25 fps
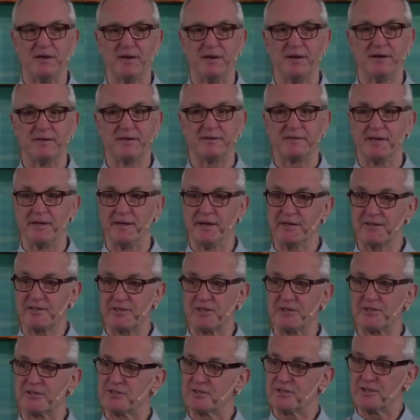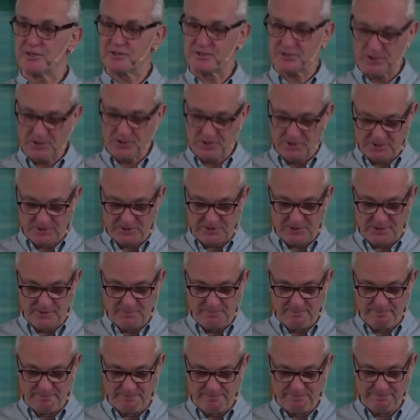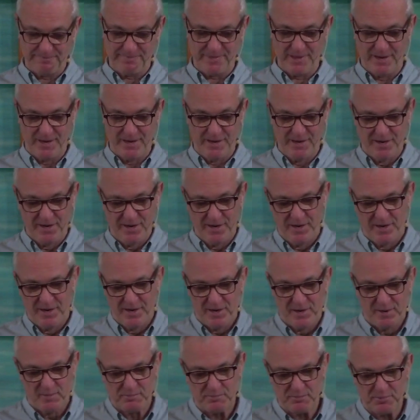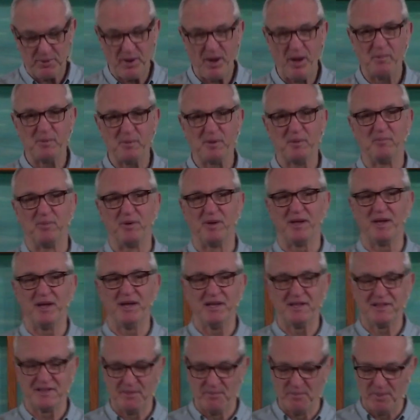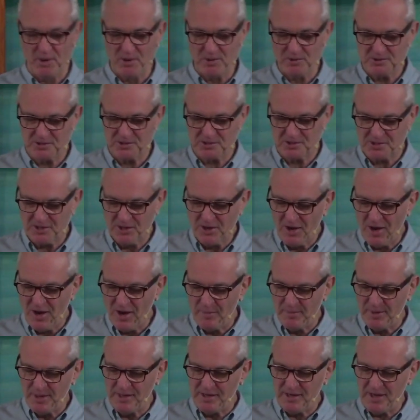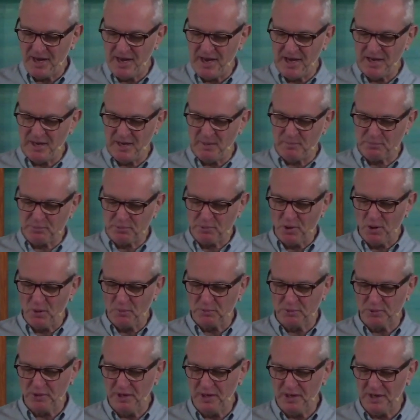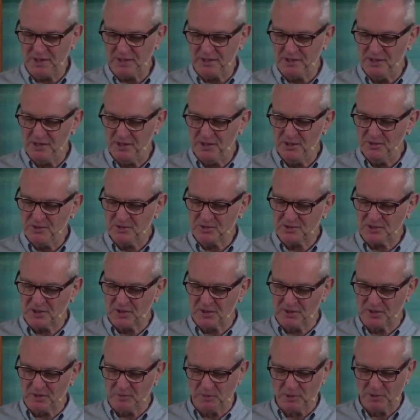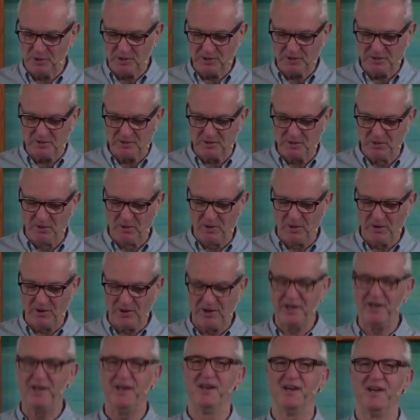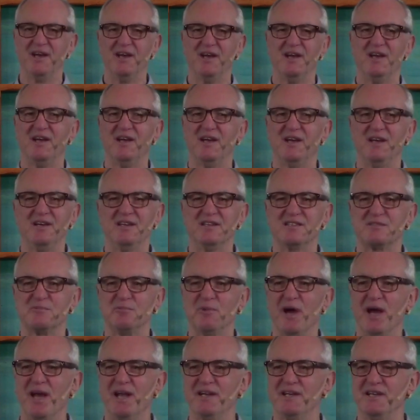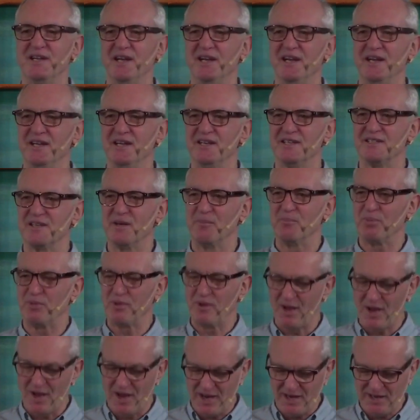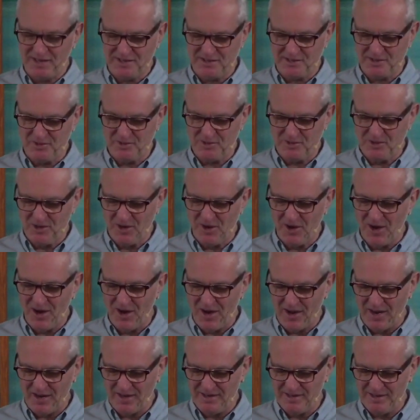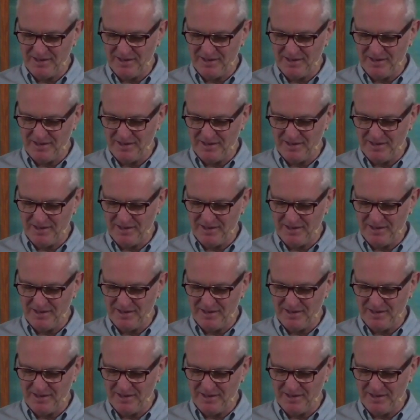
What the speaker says: a delicious dessert. Probably the most common and appropriate use of the word glory is when it is applied to God.